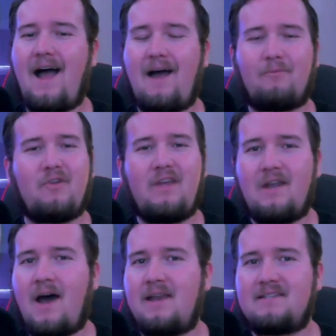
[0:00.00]
I'm really
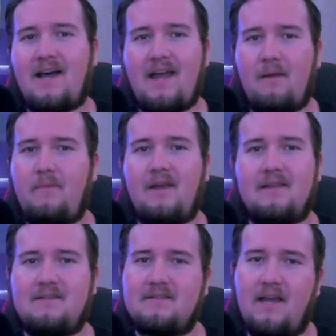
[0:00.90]
not as high on
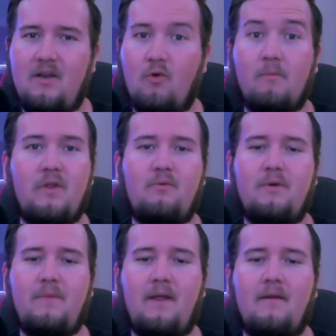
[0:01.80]
Pickens as I normally
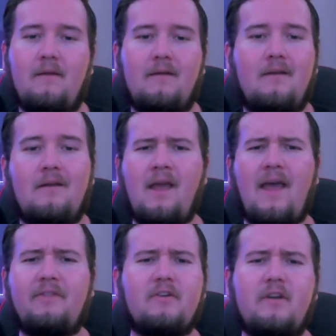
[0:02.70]
would be.
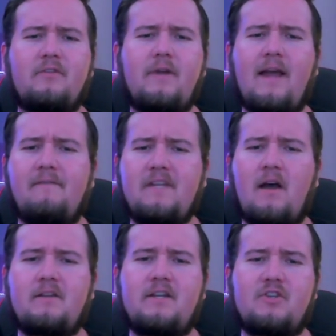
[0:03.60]
At 33, I have Deontay